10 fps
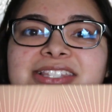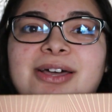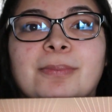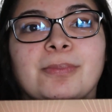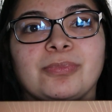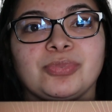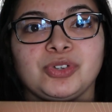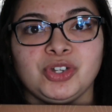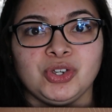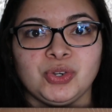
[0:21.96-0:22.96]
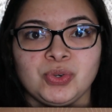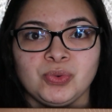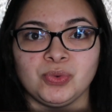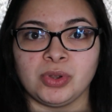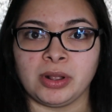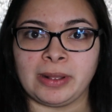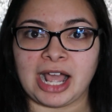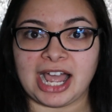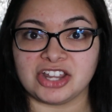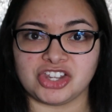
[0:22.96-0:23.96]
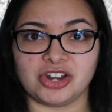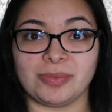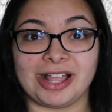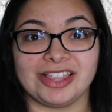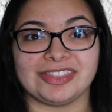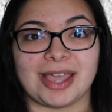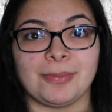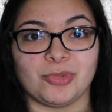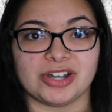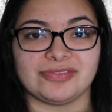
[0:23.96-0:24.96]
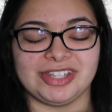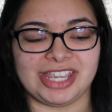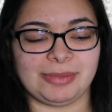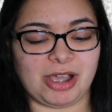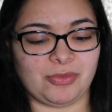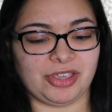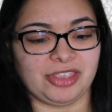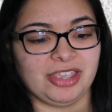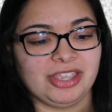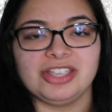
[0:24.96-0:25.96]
is the new eyeshadow palette that Morphe came out with.